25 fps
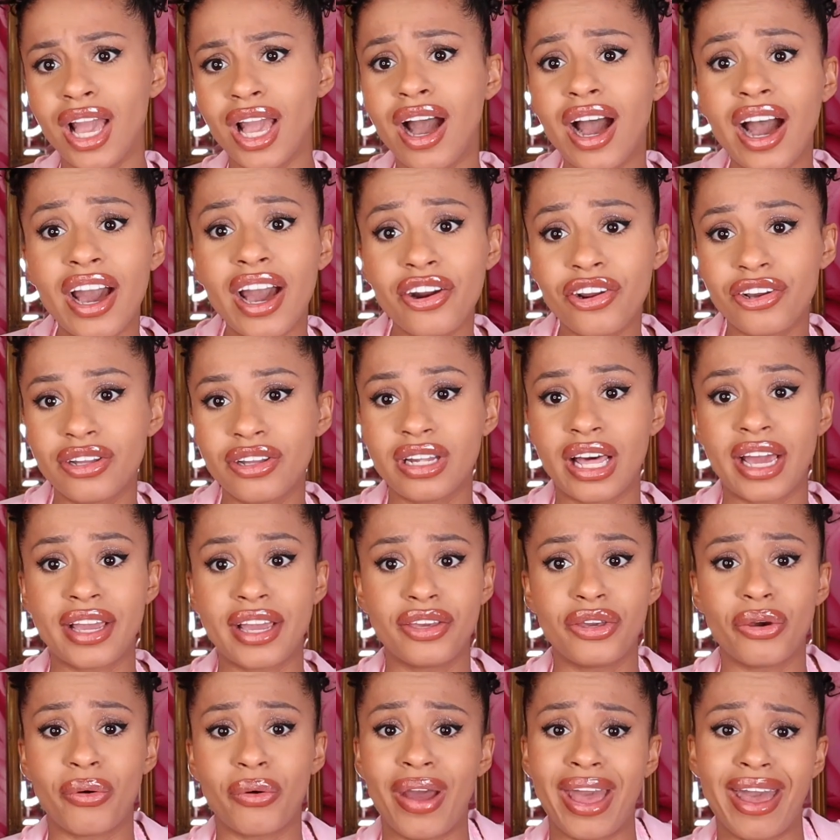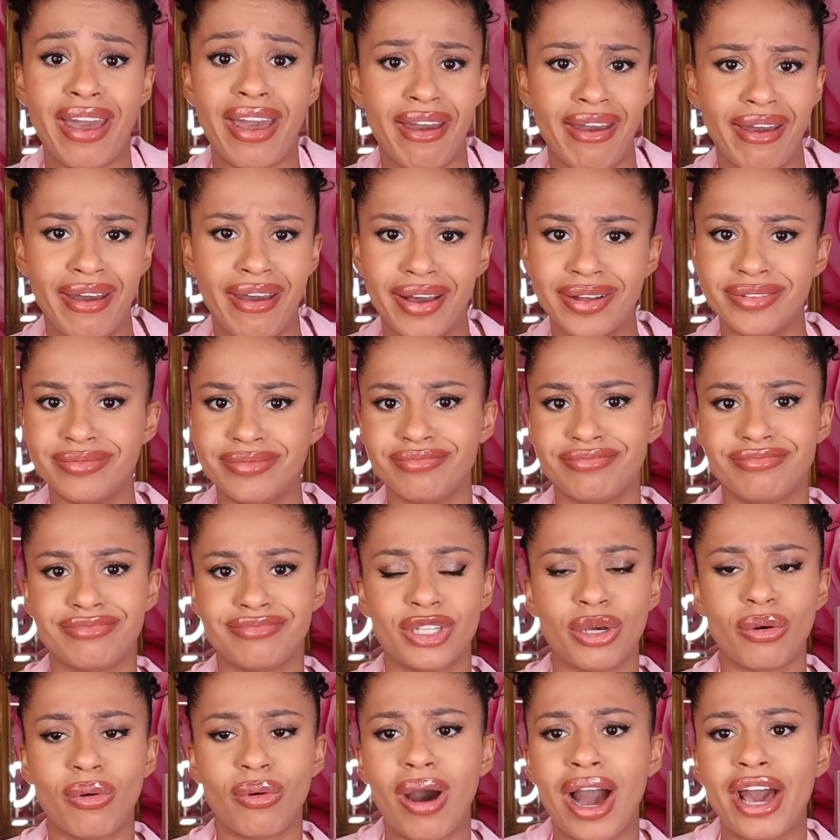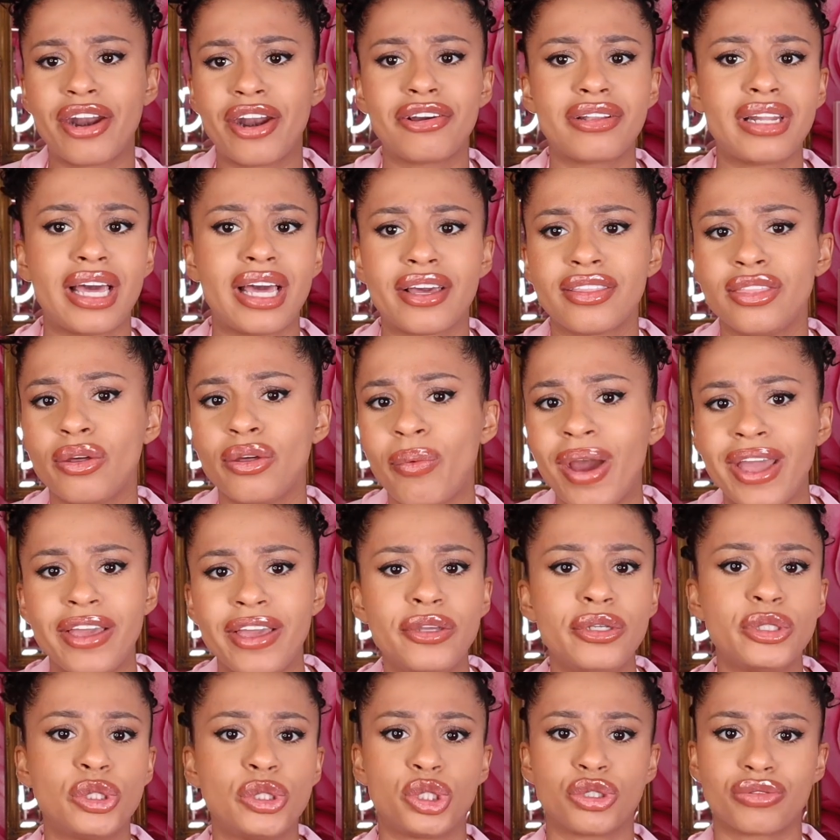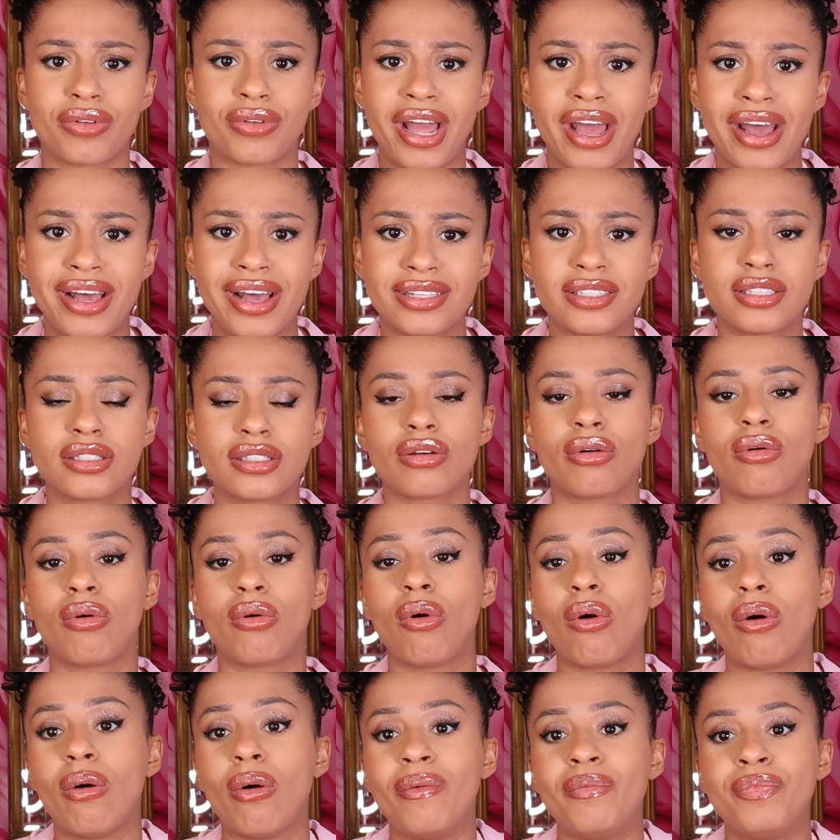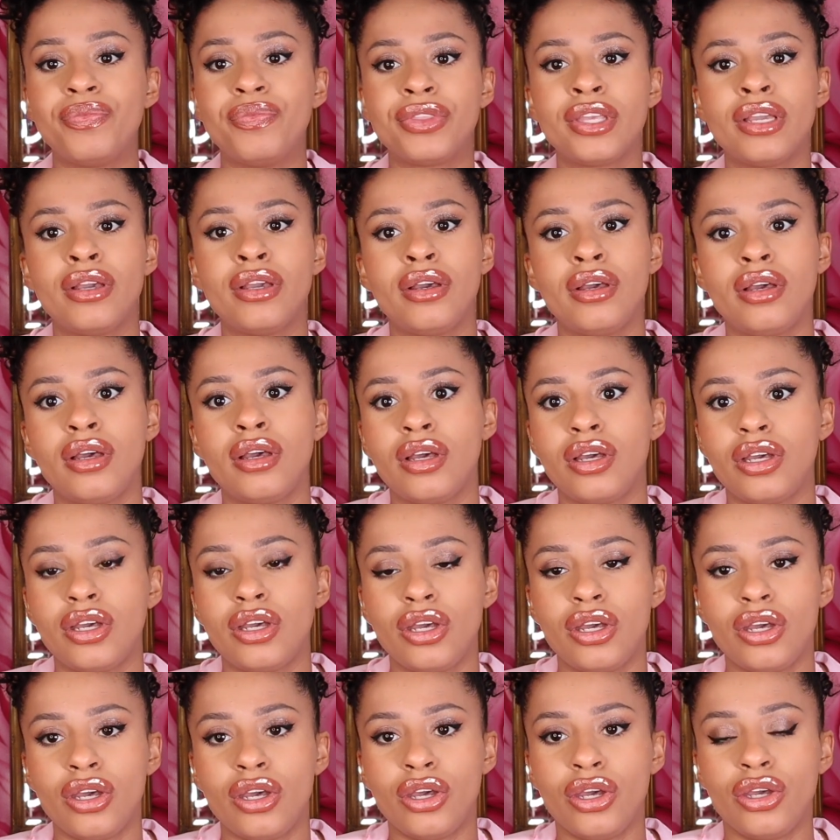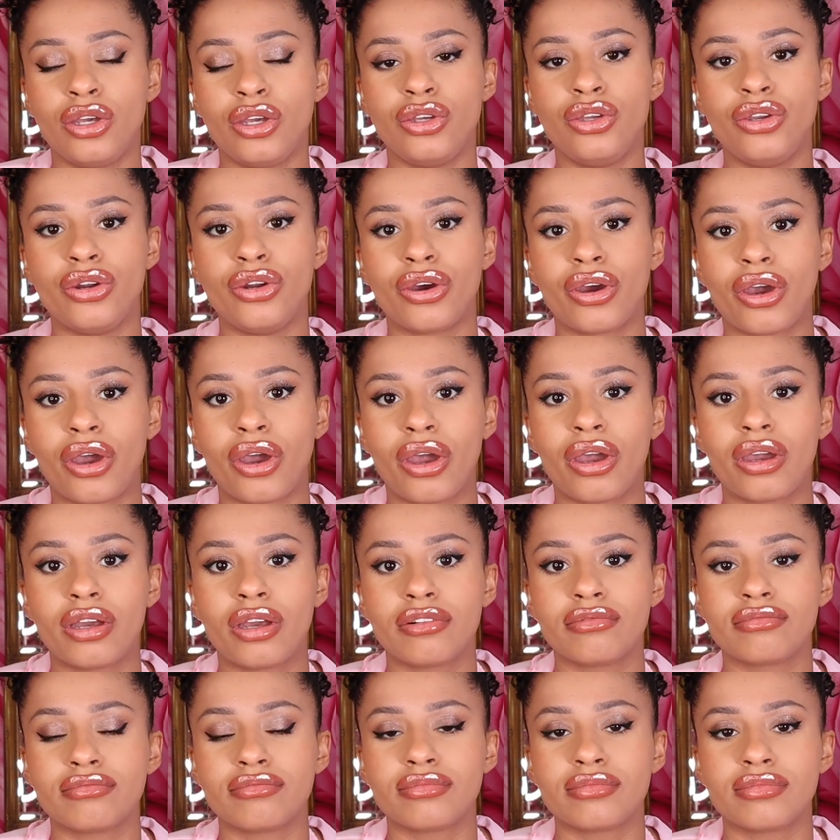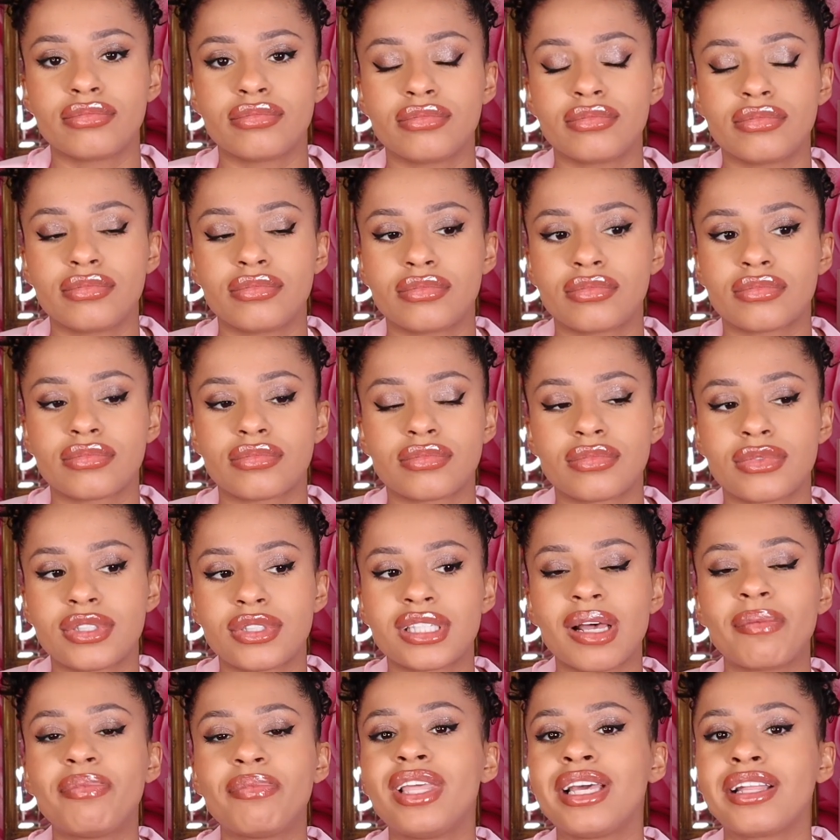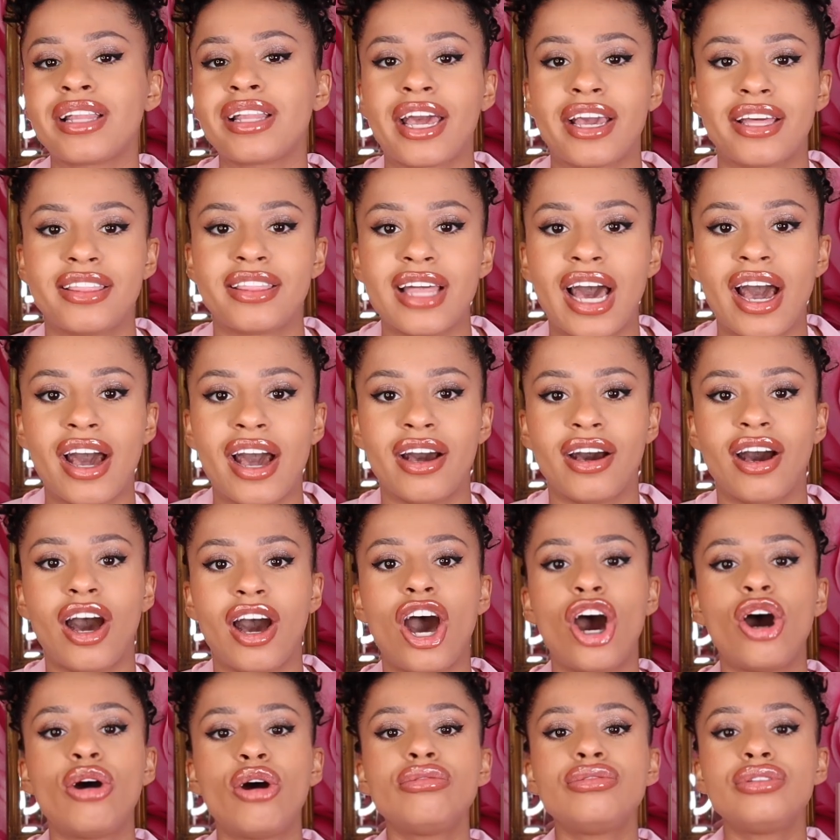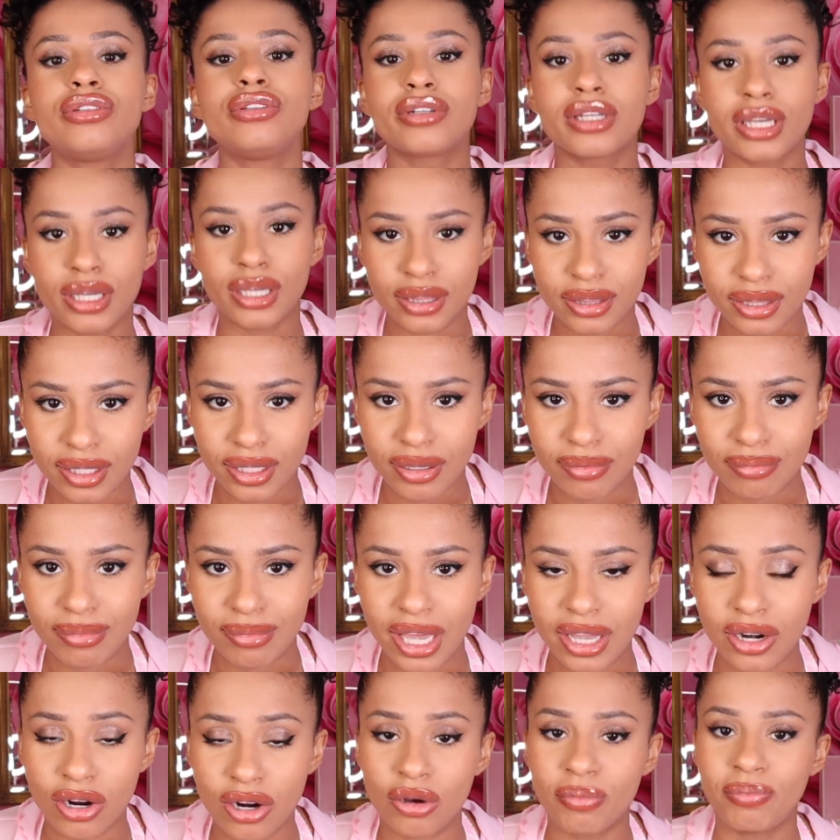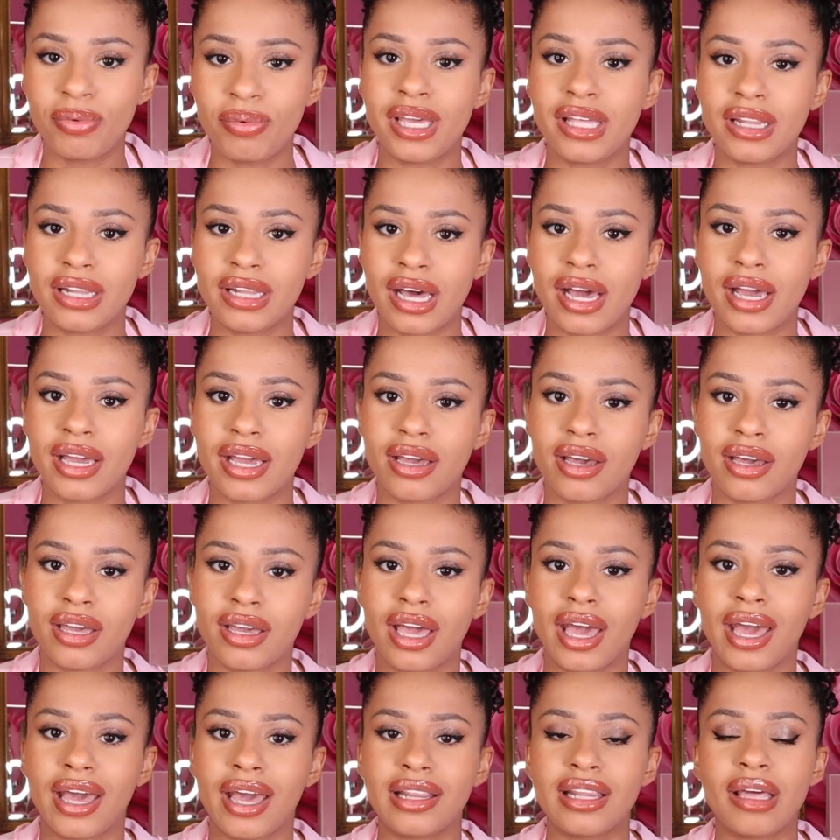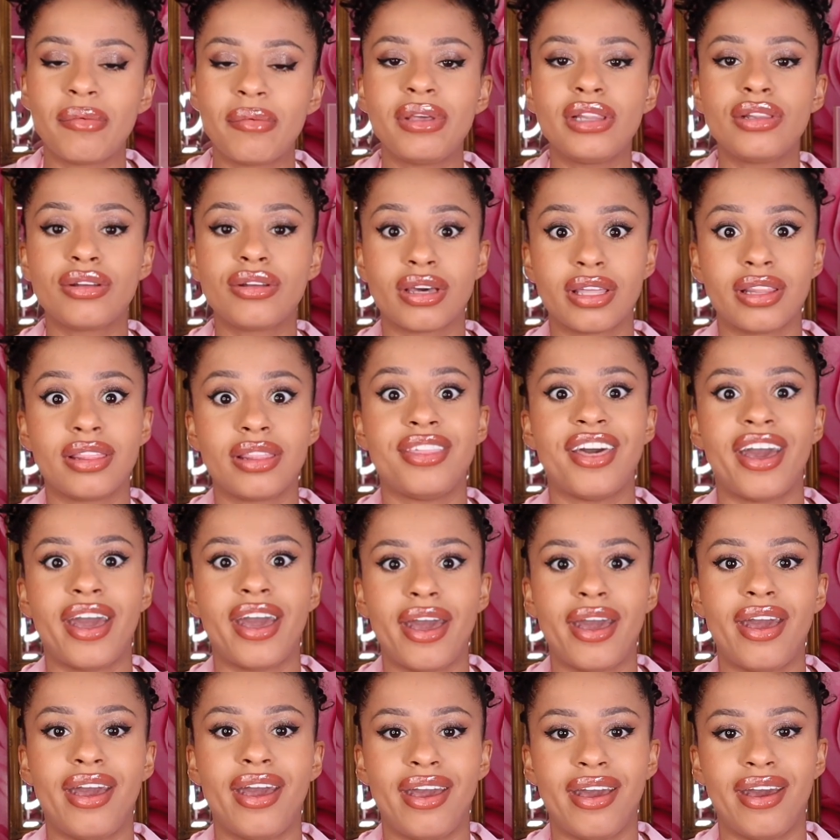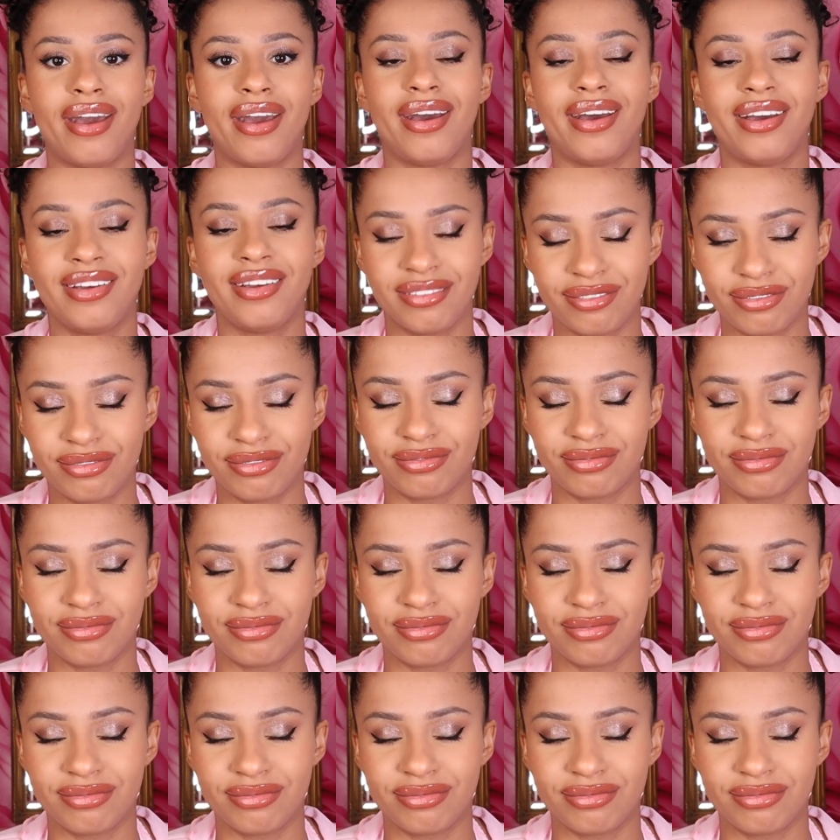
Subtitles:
I don't like your hair, or I don't like the way you dress, or, you know, something like that, I'll look at them and I'll be like, okay, let me look at their hair,